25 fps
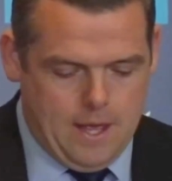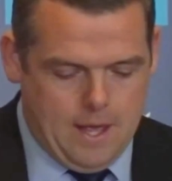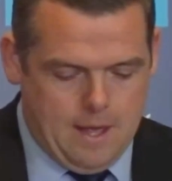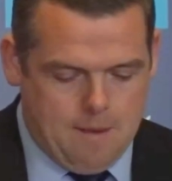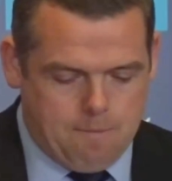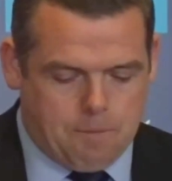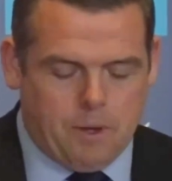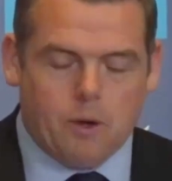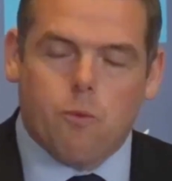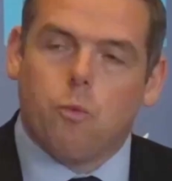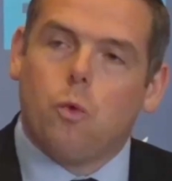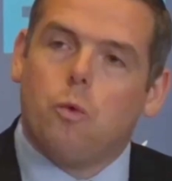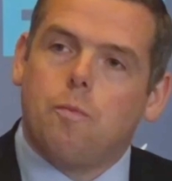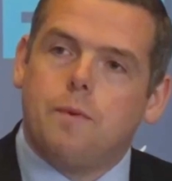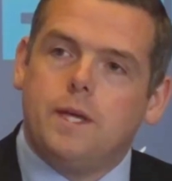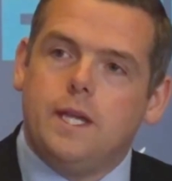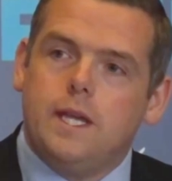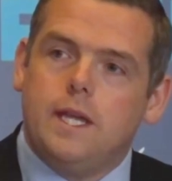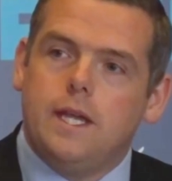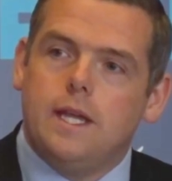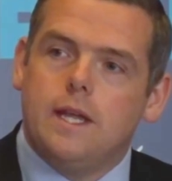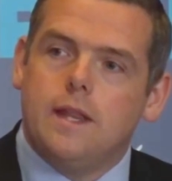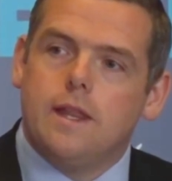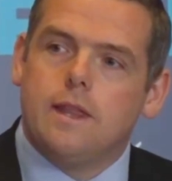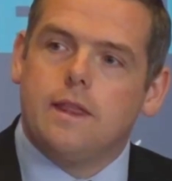But it will
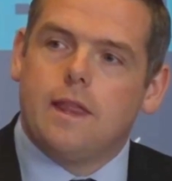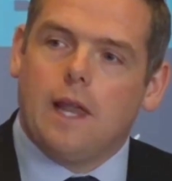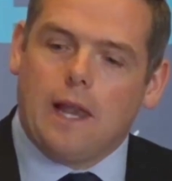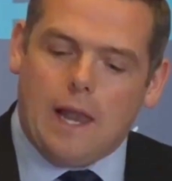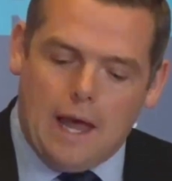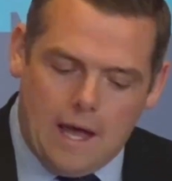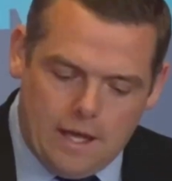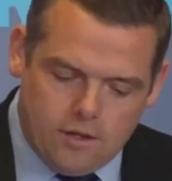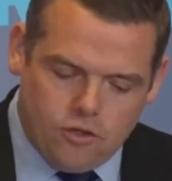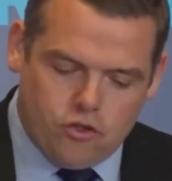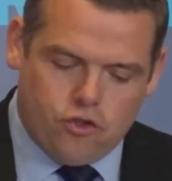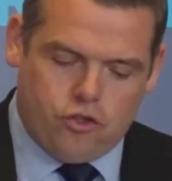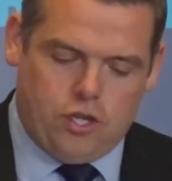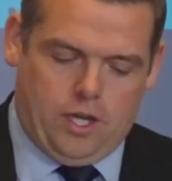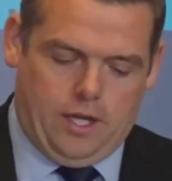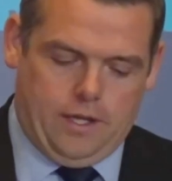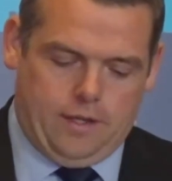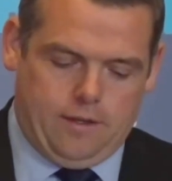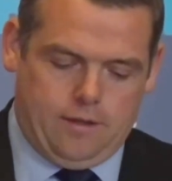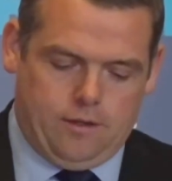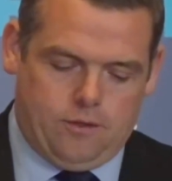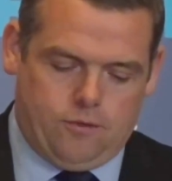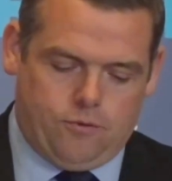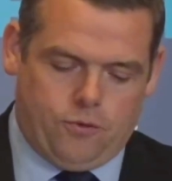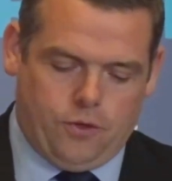be the last
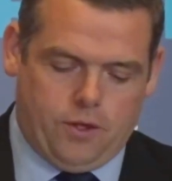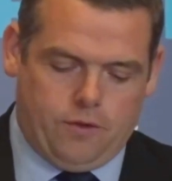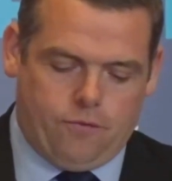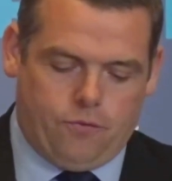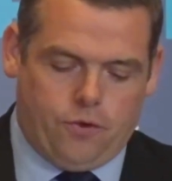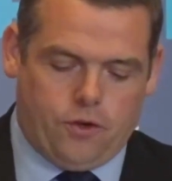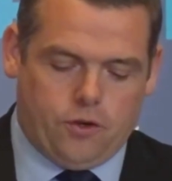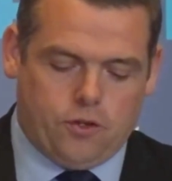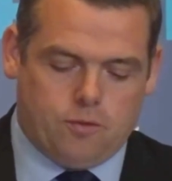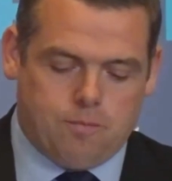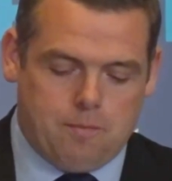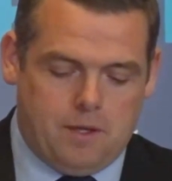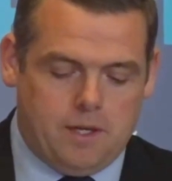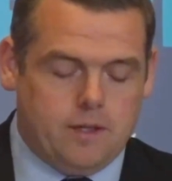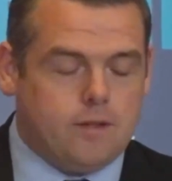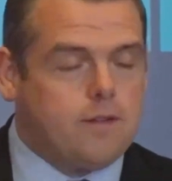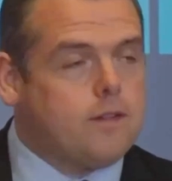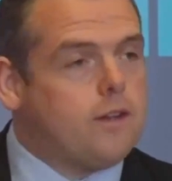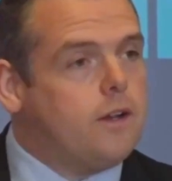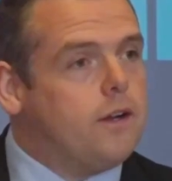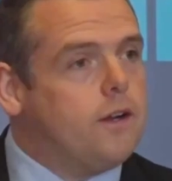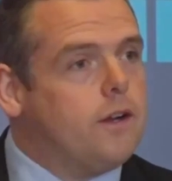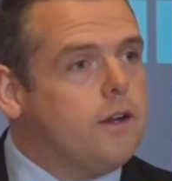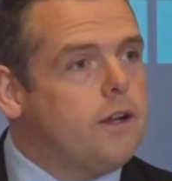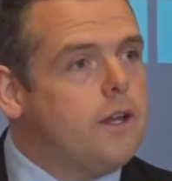chance for the First
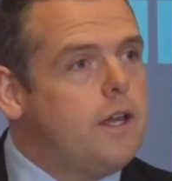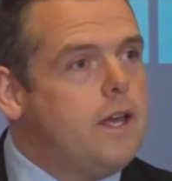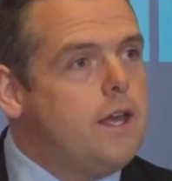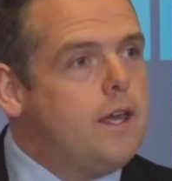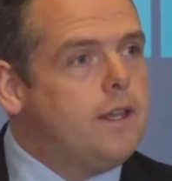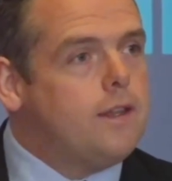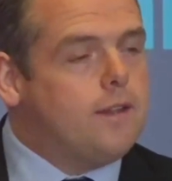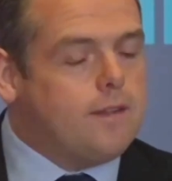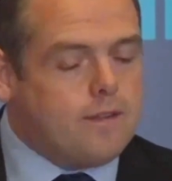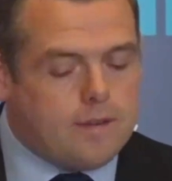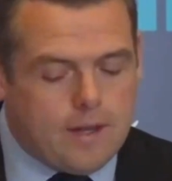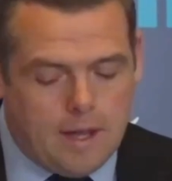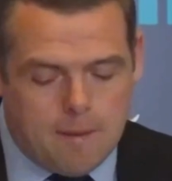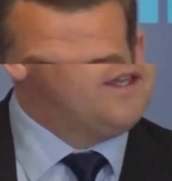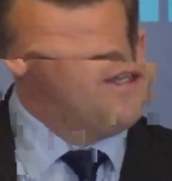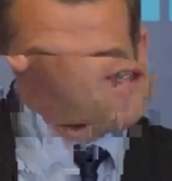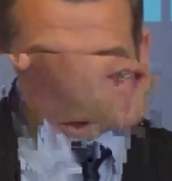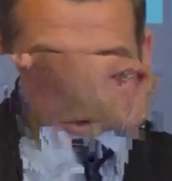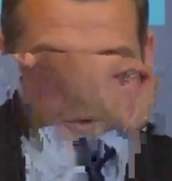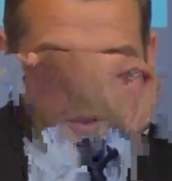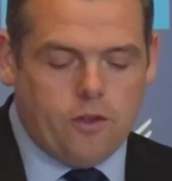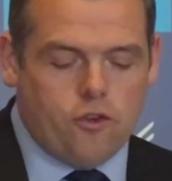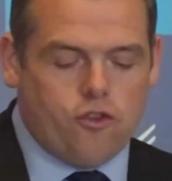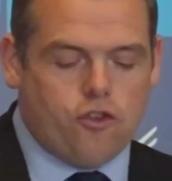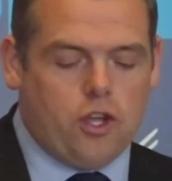Minister to step out
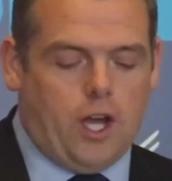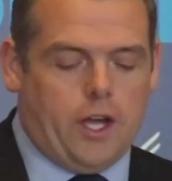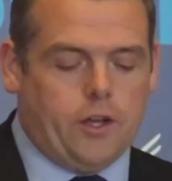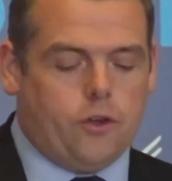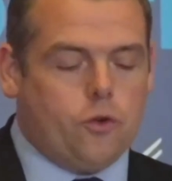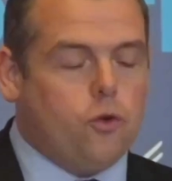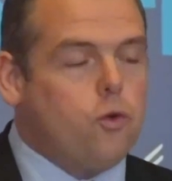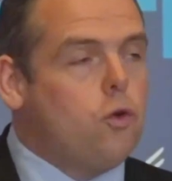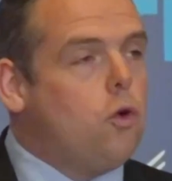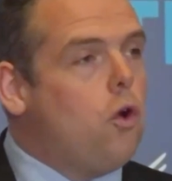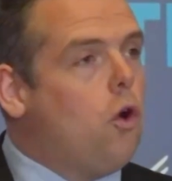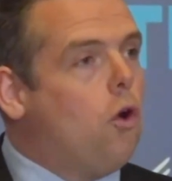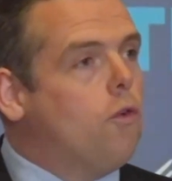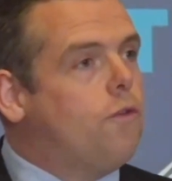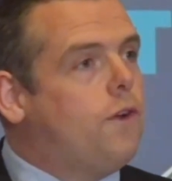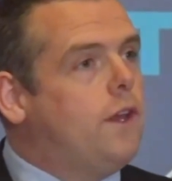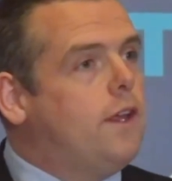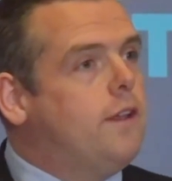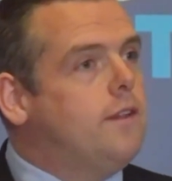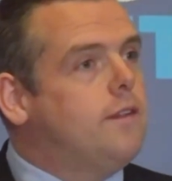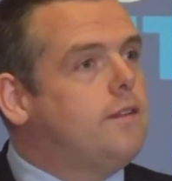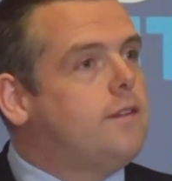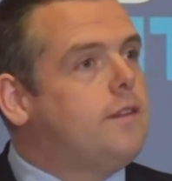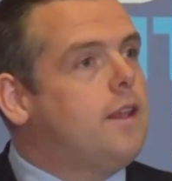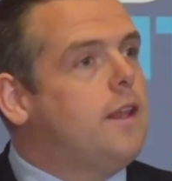of the shadow of
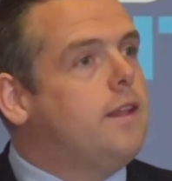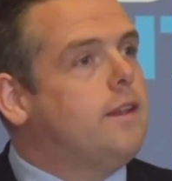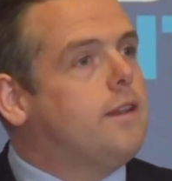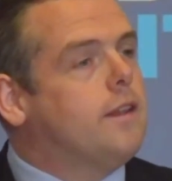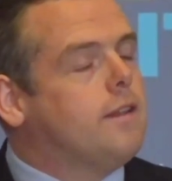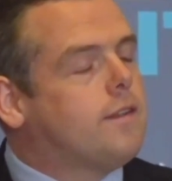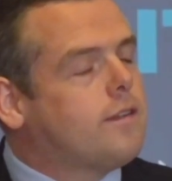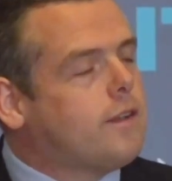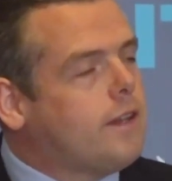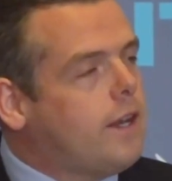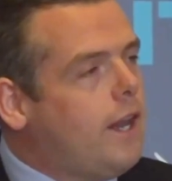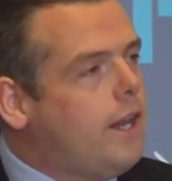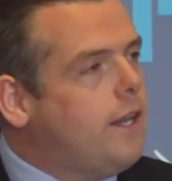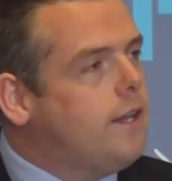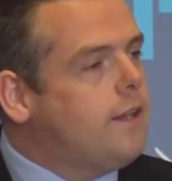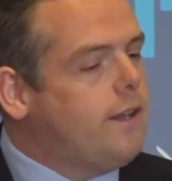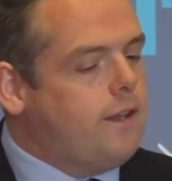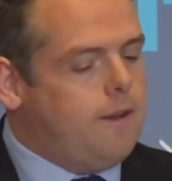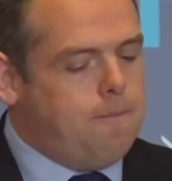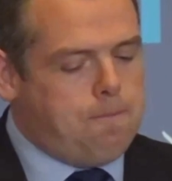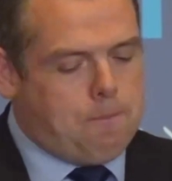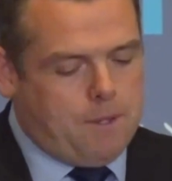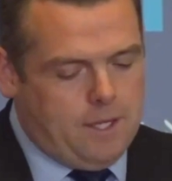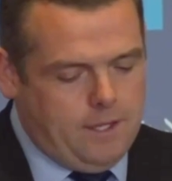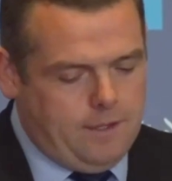his
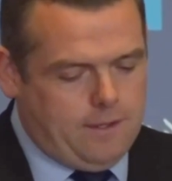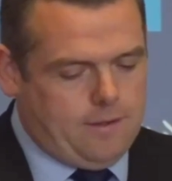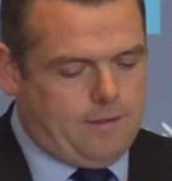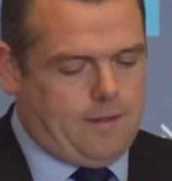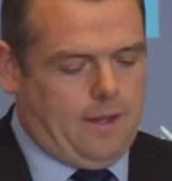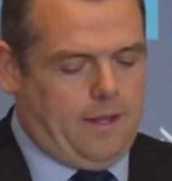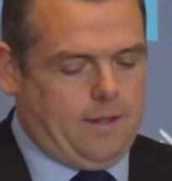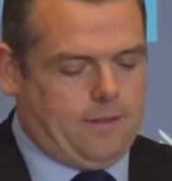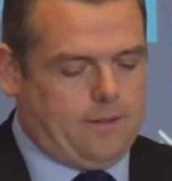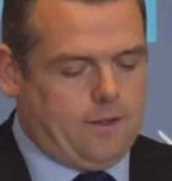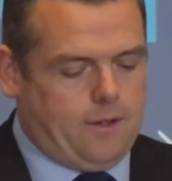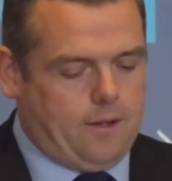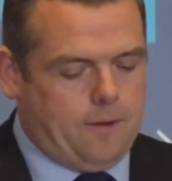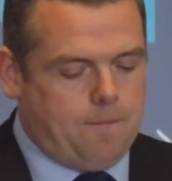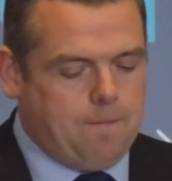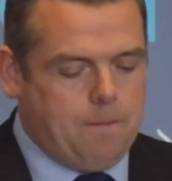discredited predecessor